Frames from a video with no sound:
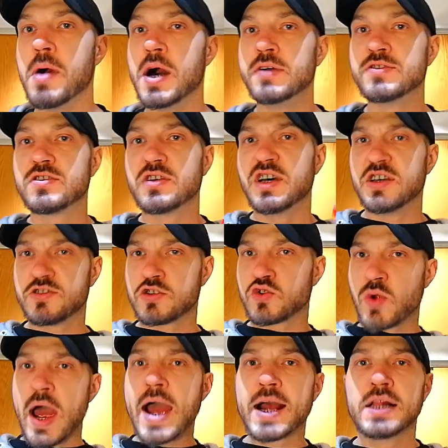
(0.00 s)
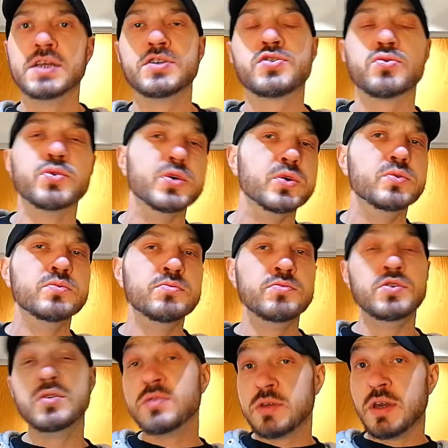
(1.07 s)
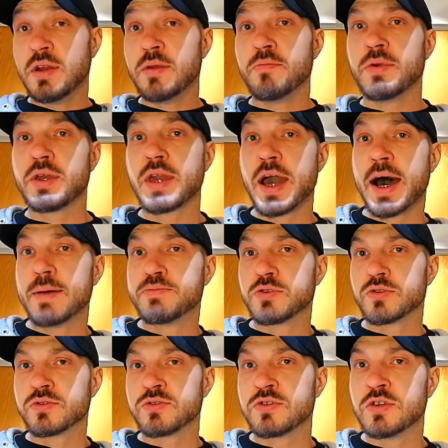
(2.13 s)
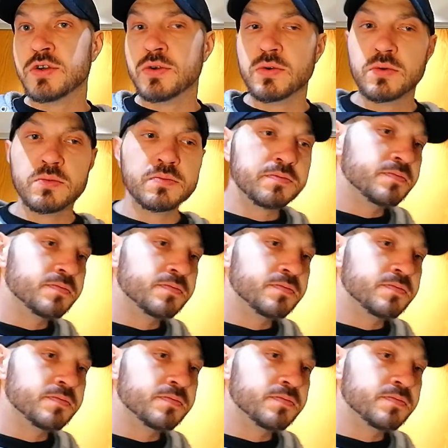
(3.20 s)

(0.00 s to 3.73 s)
months. The root. You can get it in the capsules too